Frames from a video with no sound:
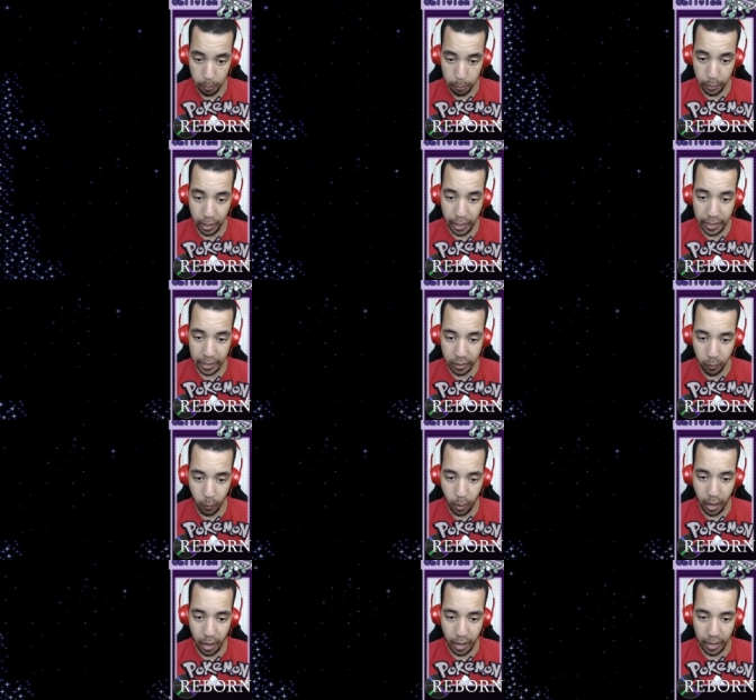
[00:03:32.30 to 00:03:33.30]
Blake,
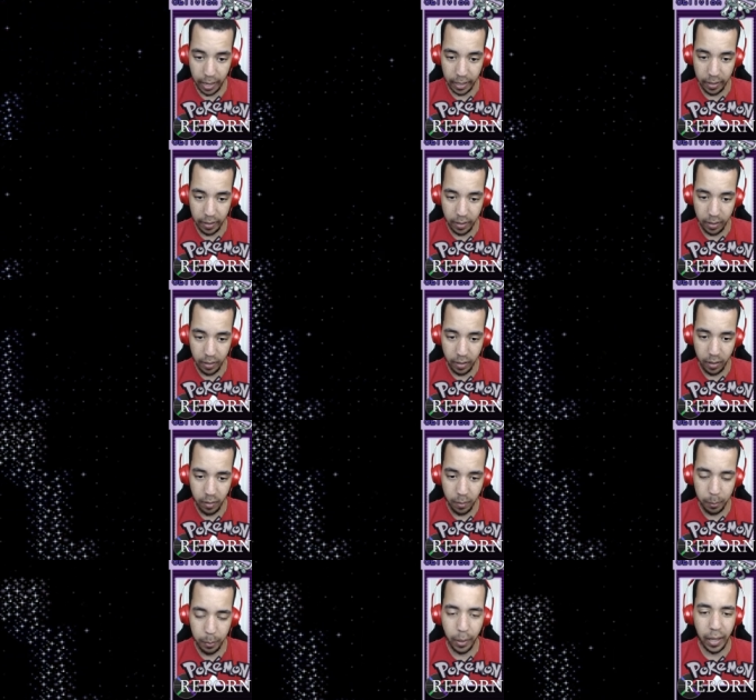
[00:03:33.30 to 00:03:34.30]
why?
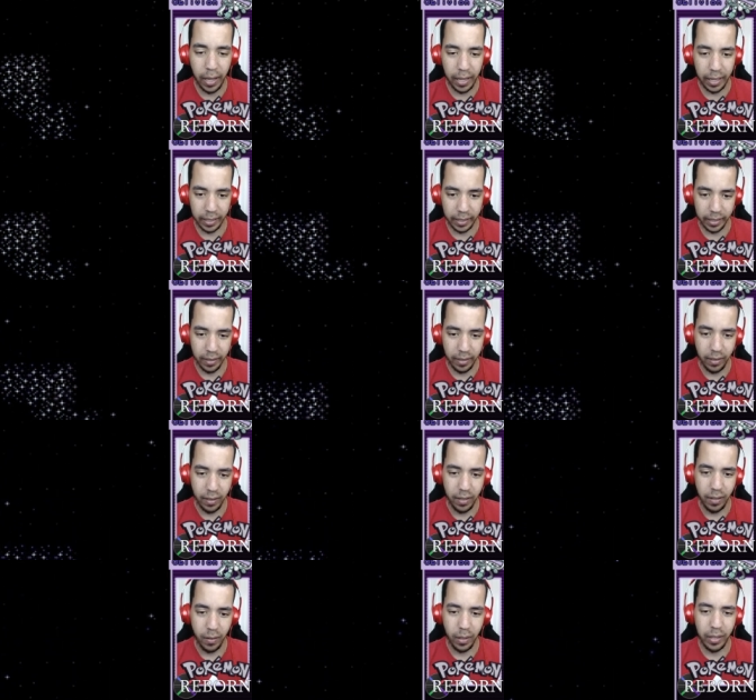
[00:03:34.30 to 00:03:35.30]
Blake,
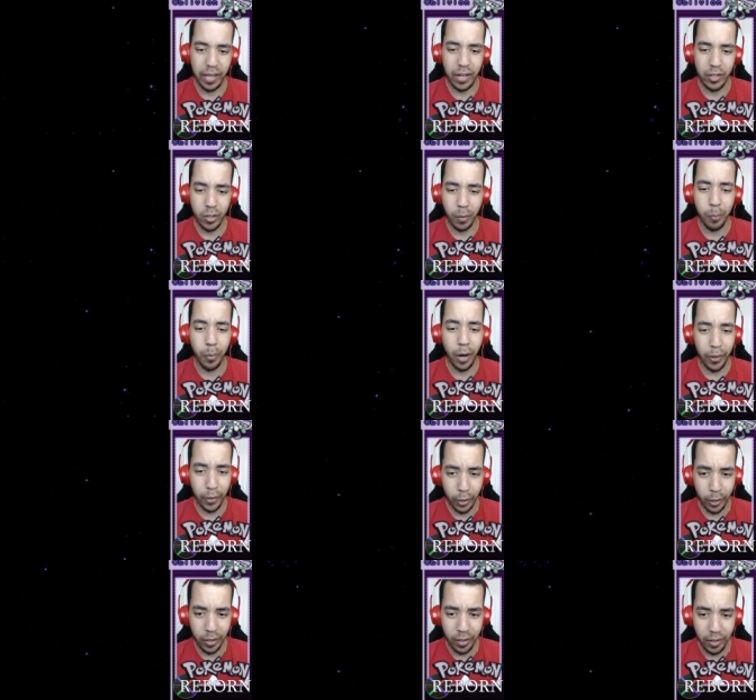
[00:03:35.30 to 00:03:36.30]
isn't that your
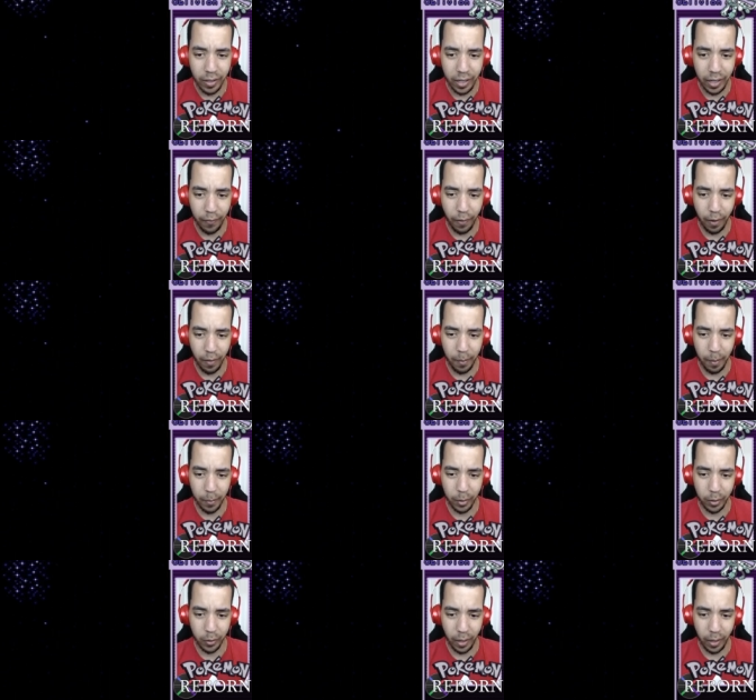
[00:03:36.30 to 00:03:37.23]
brother, if I remember